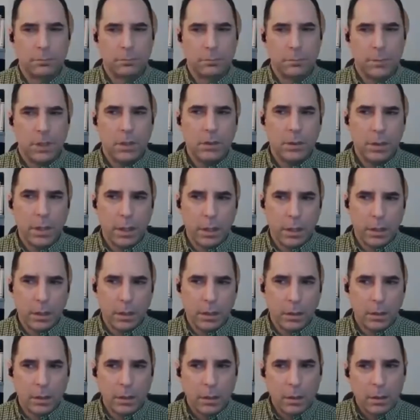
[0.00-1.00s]
Okay.
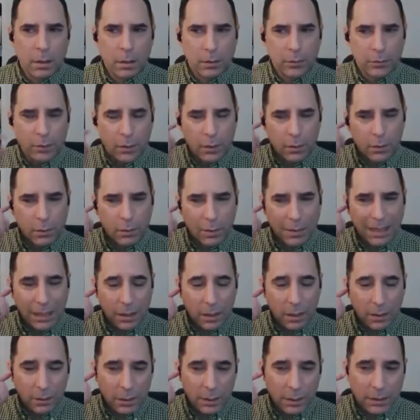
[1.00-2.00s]
So I
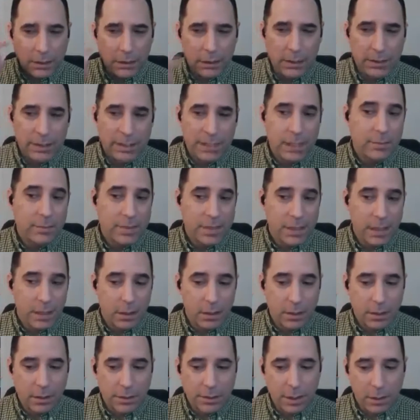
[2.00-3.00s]
don't know, it seems then,
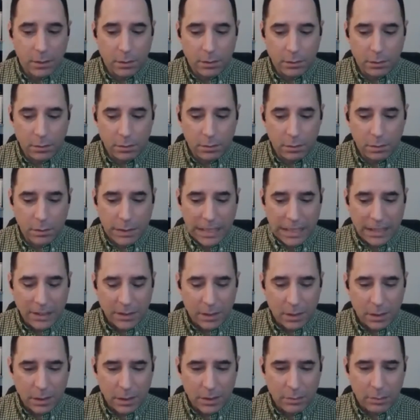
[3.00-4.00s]
and also that
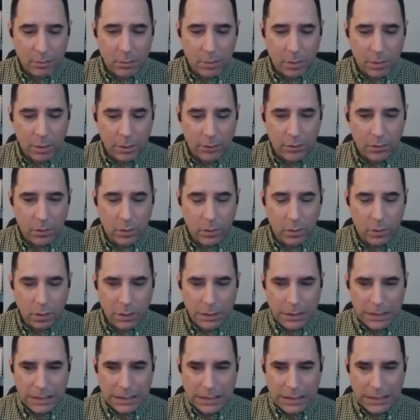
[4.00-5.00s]
talks more
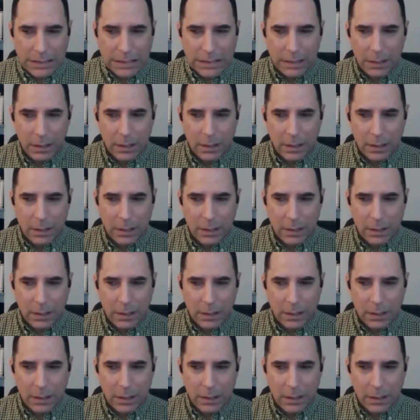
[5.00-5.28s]
toward,